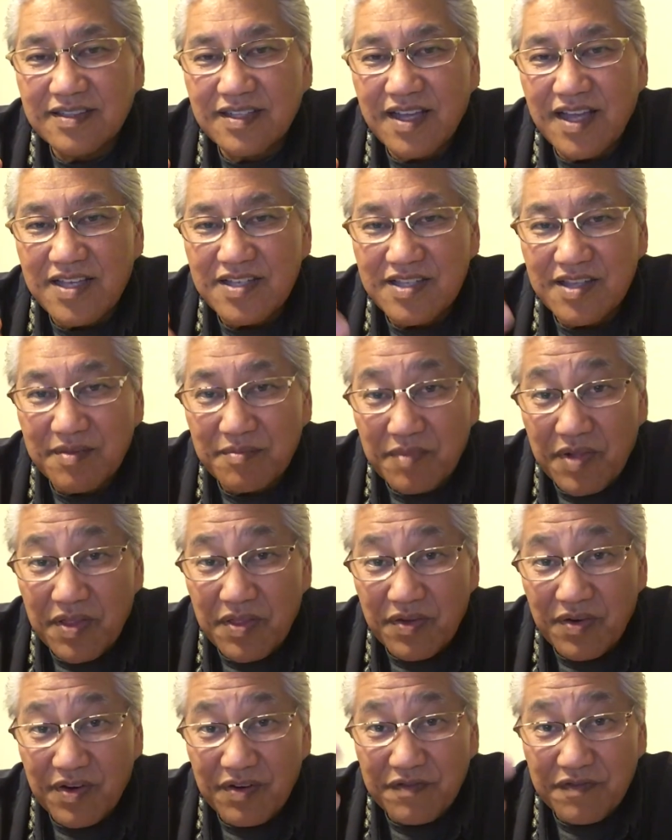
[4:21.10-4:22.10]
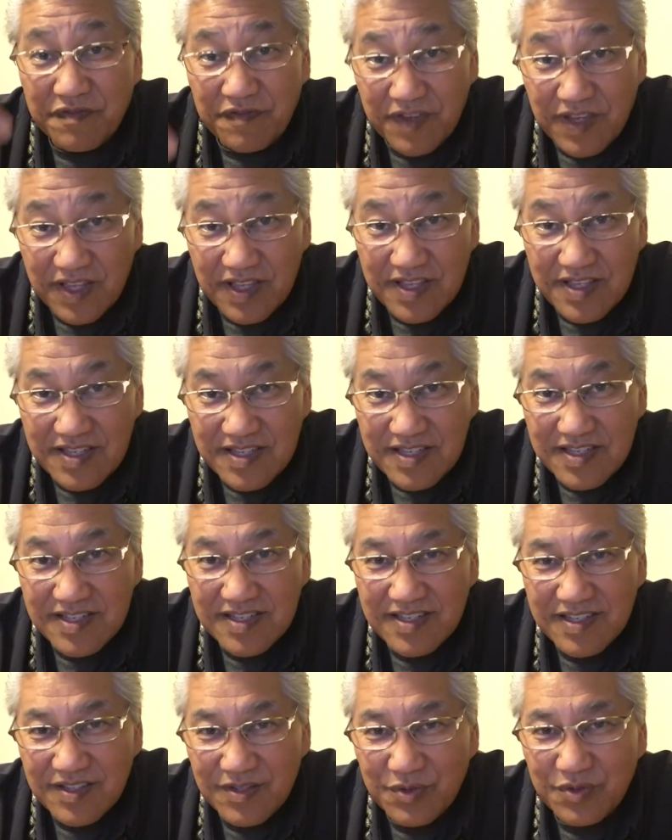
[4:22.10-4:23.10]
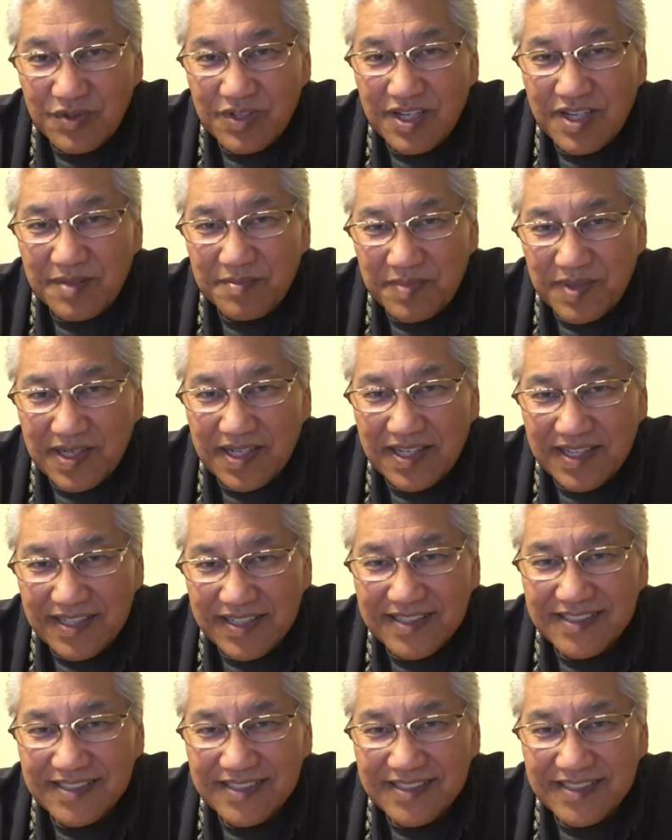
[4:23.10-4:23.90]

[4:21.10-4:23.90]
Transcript: as the mother, it feeds the unihipili.